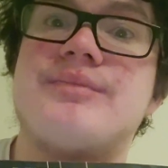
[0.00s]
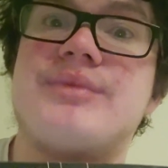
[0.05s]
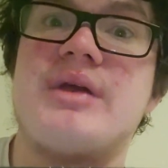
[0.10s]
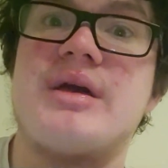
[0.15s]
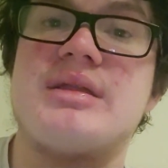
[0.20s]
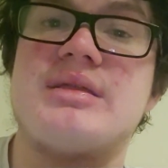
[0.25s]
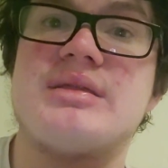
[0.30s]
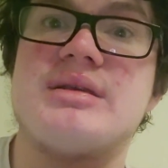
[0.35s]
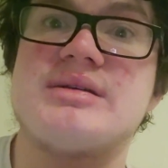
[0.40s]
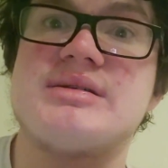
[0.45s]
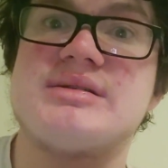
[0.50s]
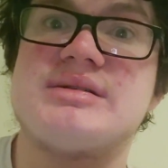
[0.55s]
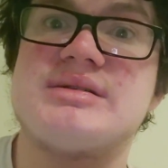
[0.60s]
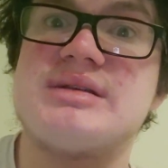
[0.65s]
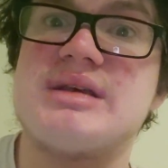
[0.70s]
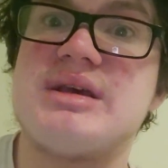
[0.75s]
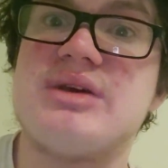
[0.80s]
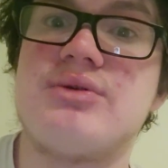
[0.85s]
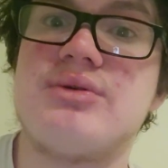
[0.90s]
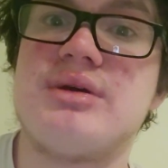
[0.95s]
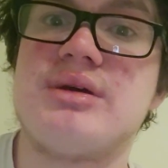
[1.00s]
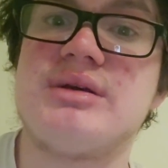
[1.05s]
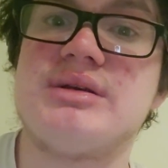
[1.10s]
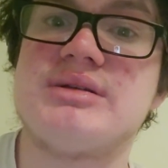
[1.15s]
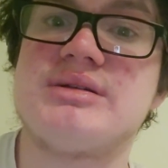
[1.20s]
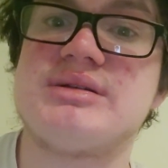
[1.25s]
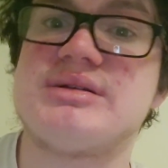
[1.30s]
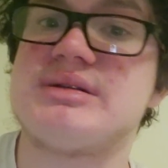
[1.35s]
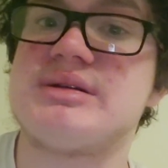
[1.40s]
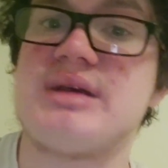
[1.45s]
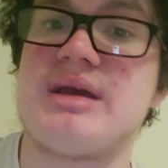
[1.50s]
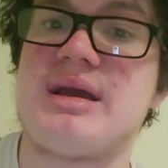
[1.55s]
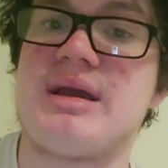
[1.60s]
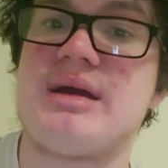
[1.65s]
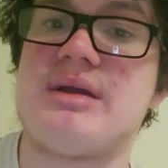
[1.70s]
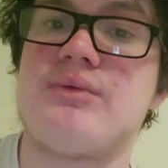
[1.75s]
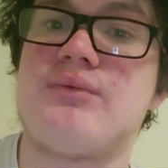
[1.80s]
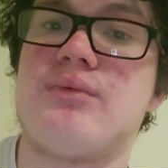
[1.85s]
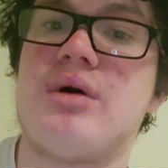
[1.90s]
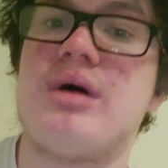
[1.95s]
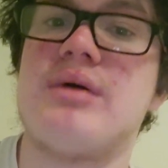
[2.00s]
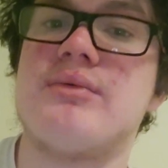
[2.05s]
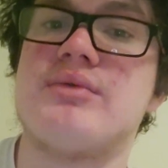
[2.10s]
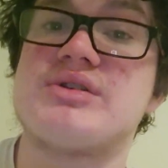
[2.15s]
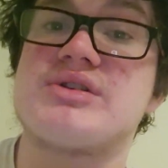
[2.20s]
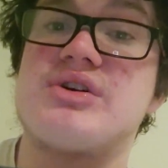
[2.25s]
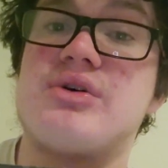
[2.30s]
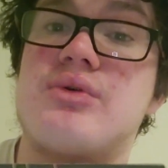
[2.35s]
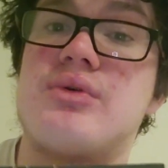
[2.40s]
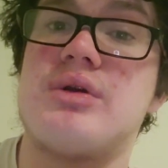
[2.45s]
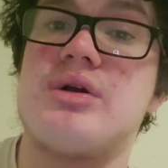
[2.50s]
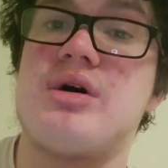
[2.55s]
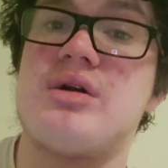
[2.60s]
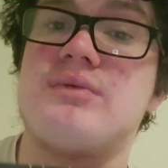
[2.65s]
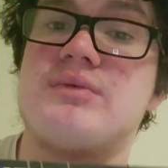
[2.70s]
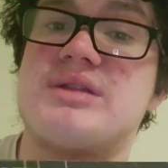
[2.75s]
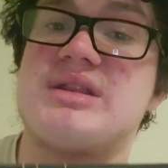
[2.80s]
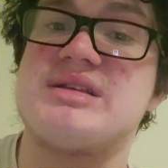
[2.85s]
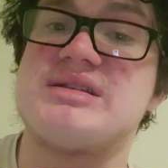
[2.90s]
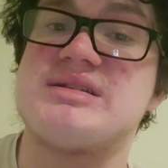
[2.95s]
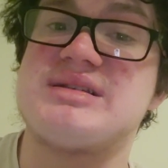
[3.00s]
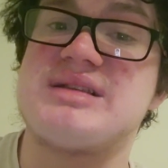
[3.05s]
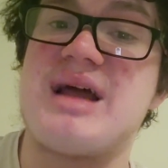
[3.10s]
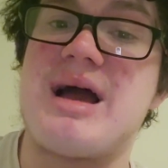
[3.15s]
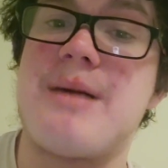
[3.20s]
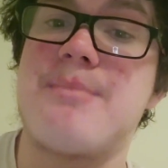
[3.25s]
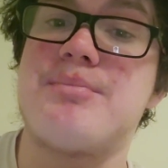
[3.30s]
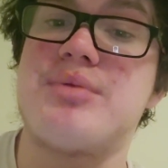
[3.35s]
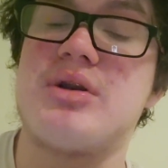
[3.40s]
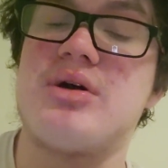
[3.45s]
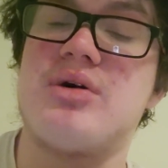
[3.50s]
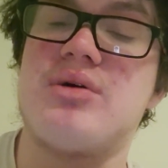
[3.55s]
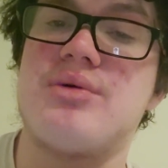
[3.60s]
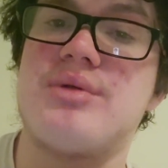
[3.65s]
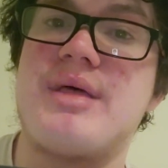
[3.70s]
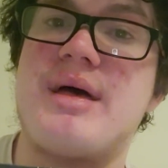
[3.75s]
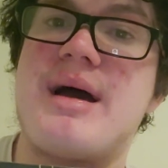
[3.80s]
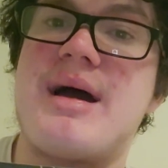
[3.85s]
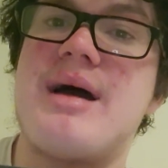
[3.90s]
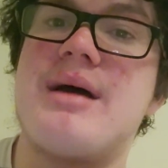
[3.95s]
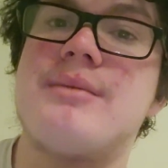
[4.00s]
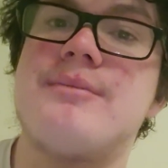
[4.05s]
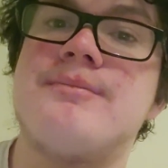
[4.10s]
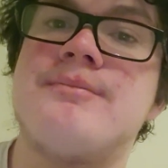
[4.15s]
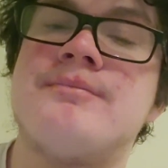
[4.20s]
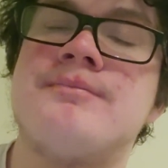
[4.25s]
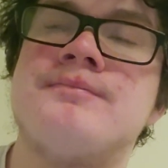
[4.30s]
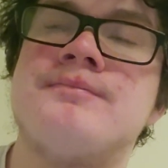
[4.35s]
in this series, and what was going on with Snap and all that.